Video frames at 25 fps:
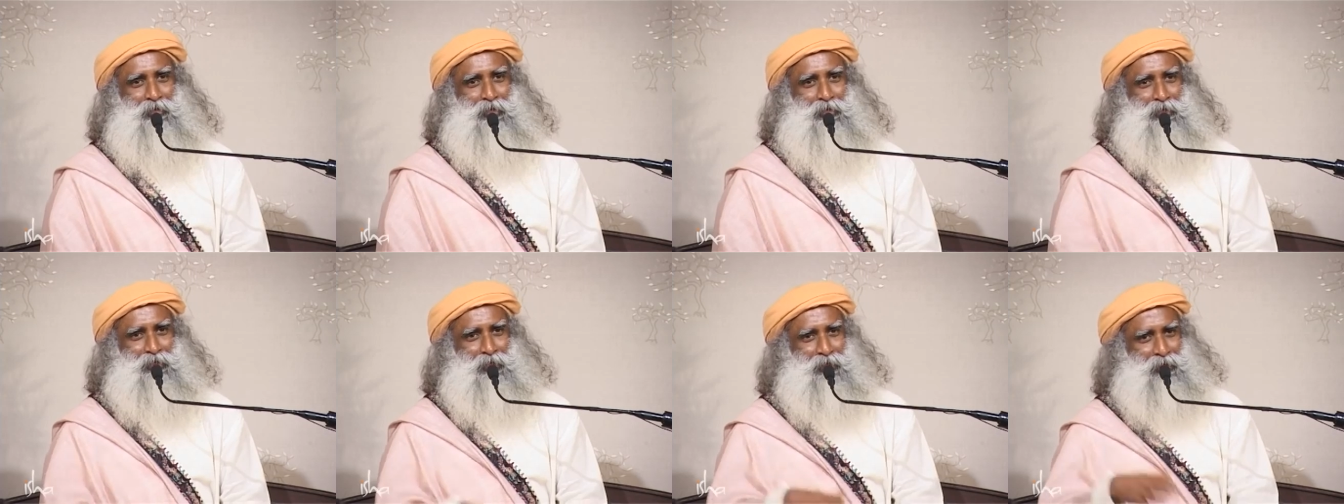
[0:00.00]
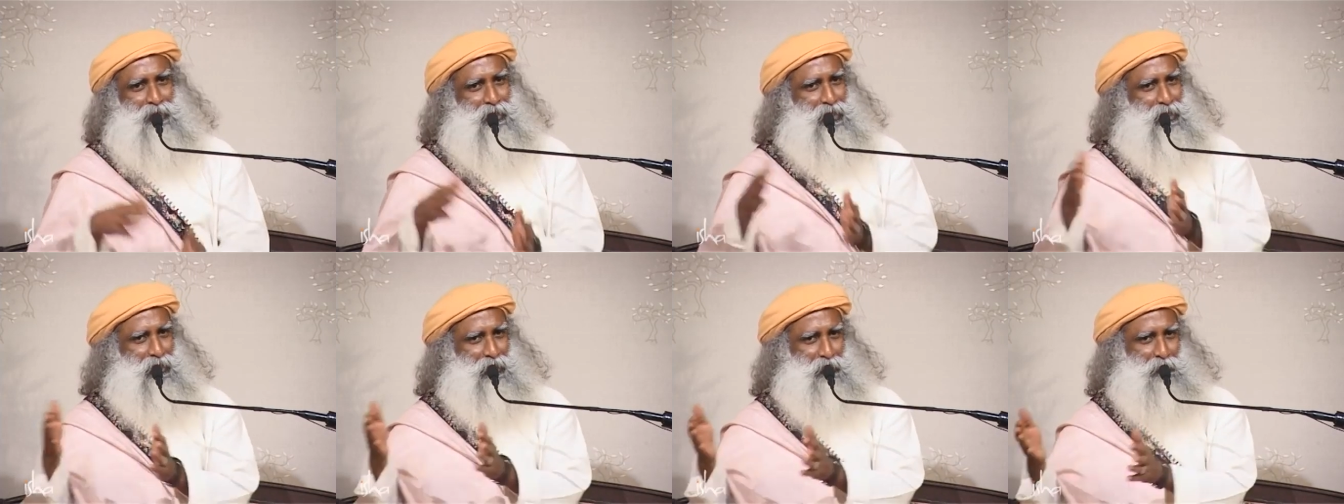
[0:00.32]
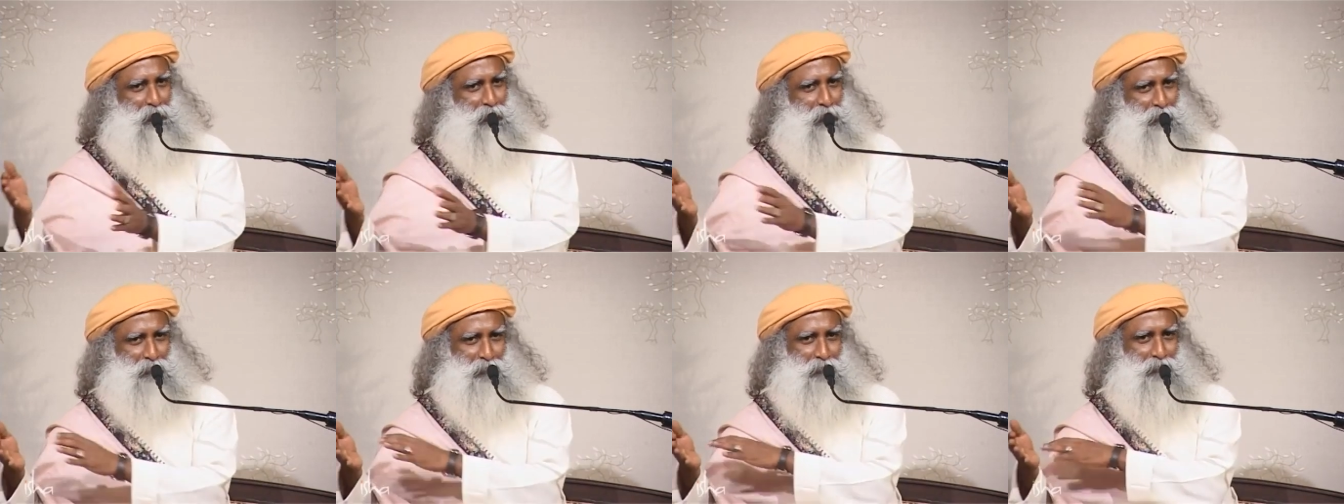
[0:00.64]
That's
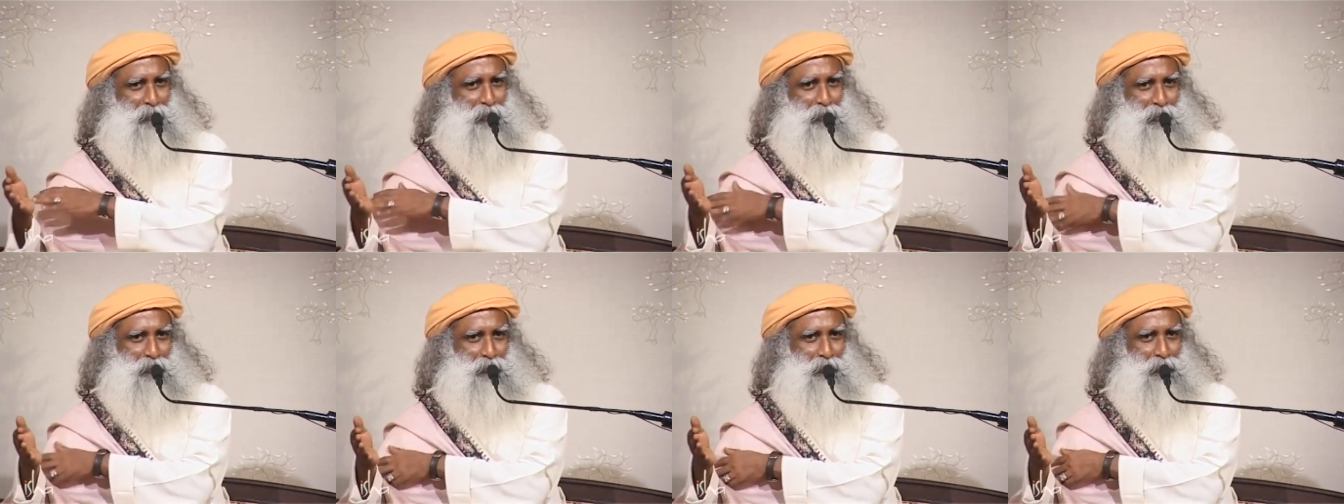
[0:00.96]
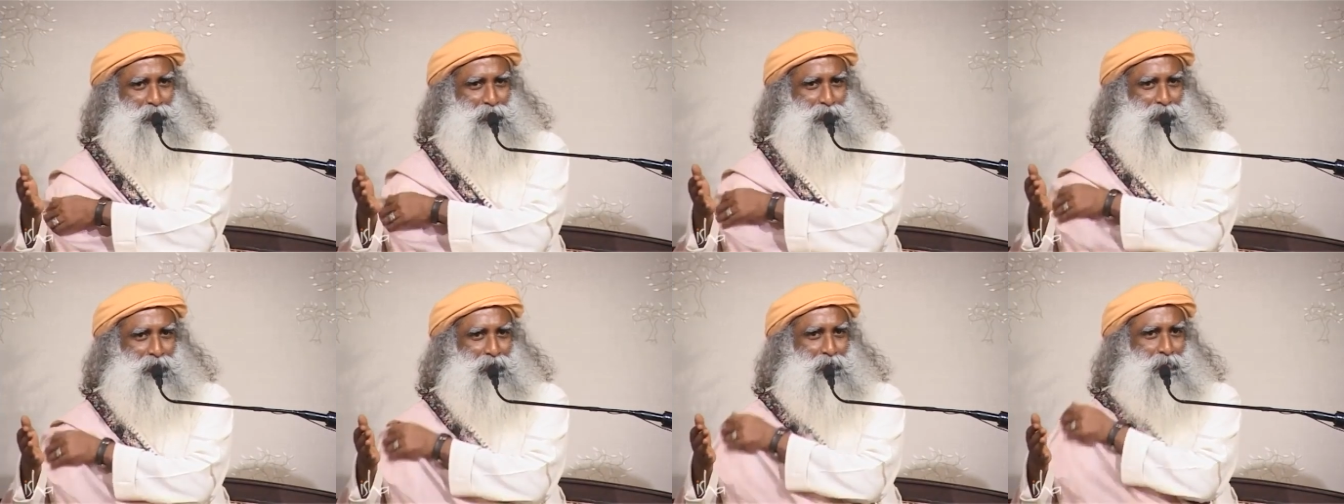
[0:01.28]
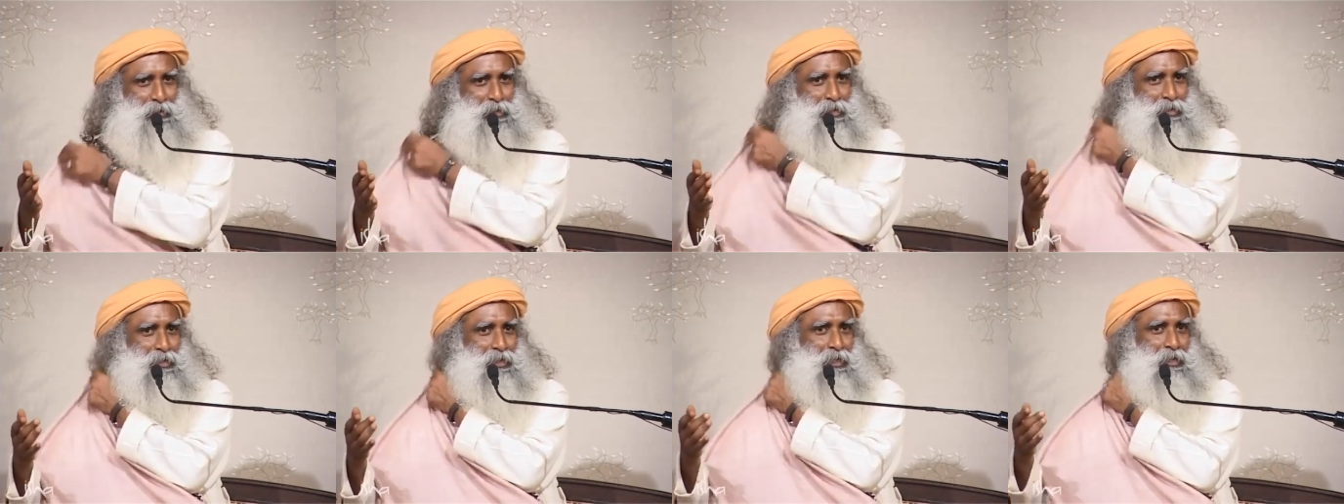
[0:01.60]
exactly what we went through just
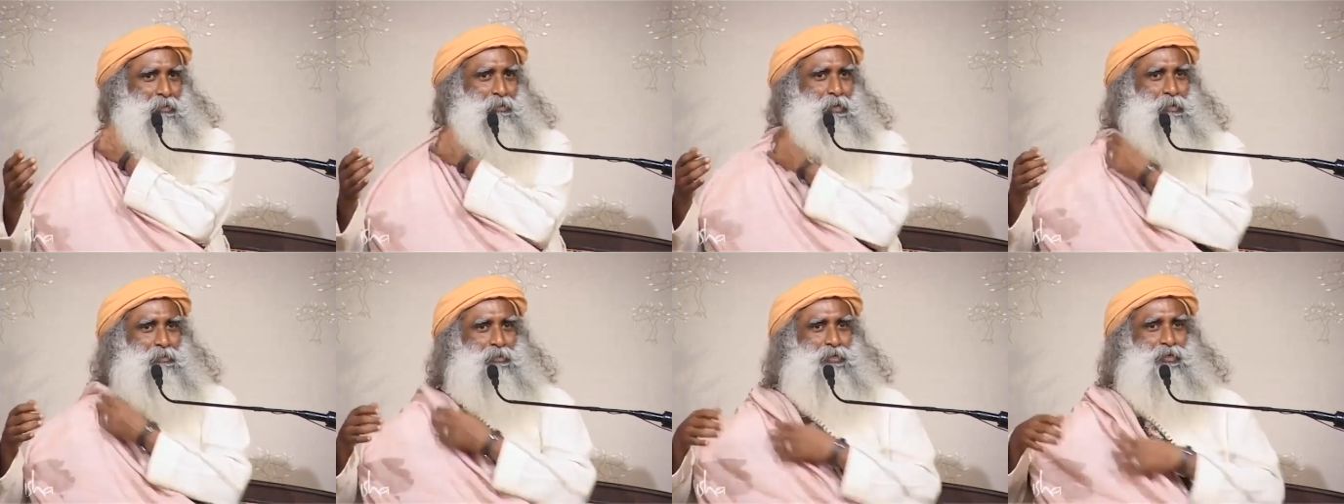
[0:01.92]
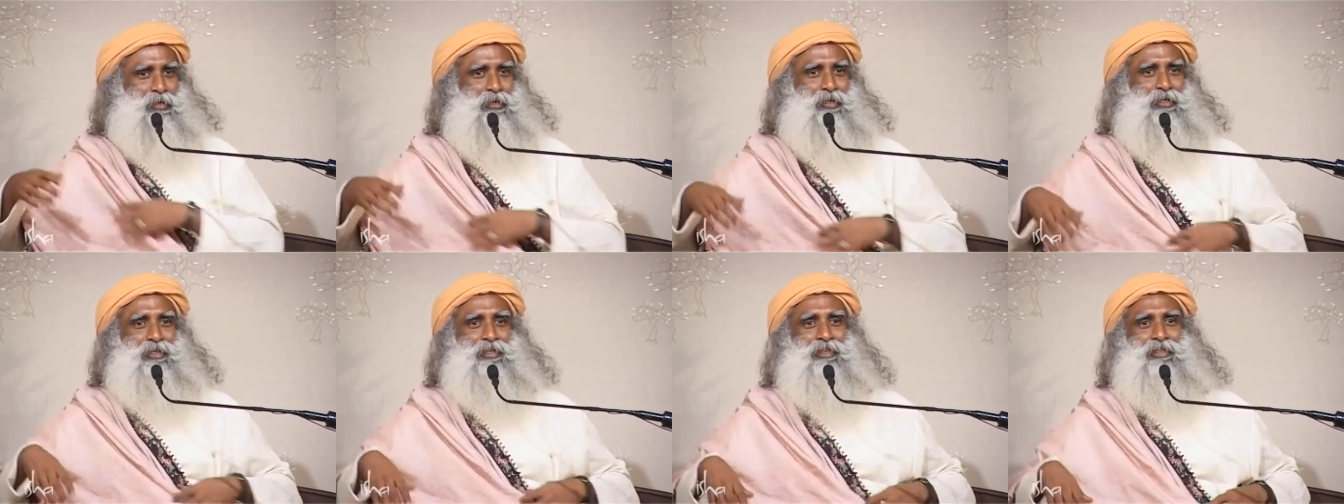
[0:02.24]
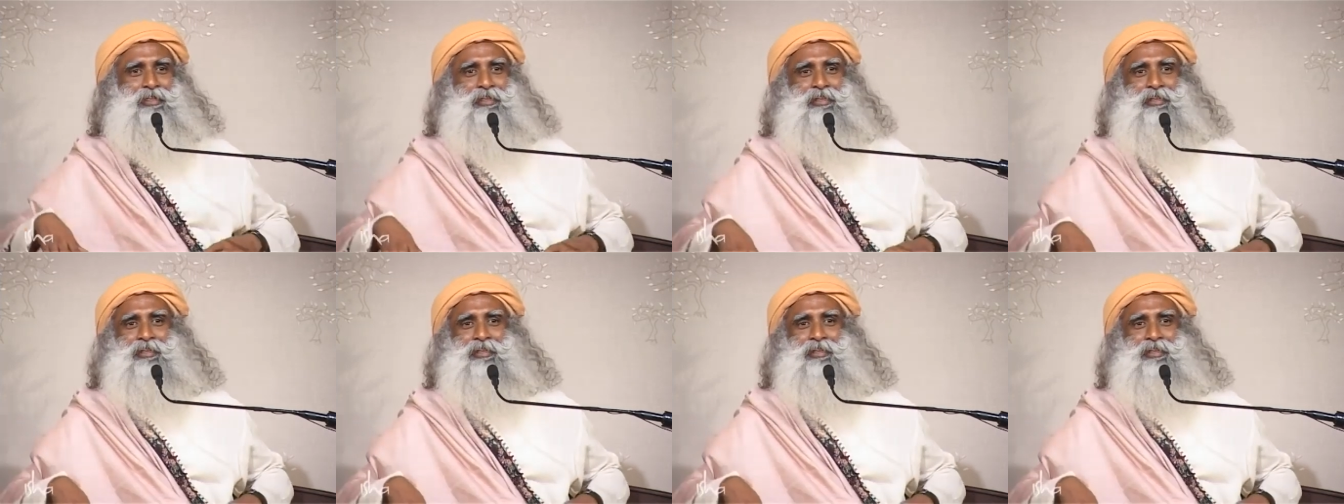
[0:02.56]
now. What's your name, I'm sorry?